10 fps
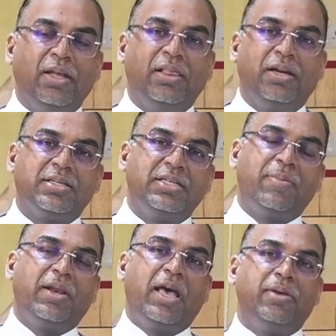Let us say
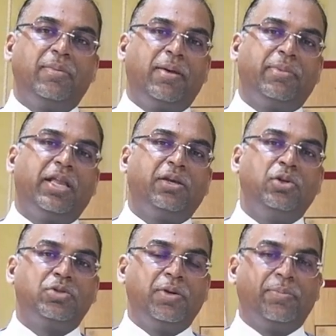I'm an amiable, I'm carrying a
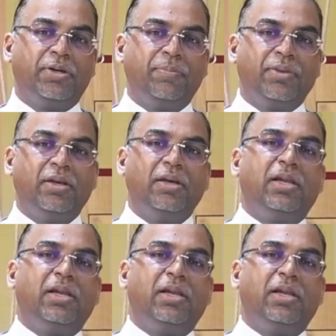newspaper.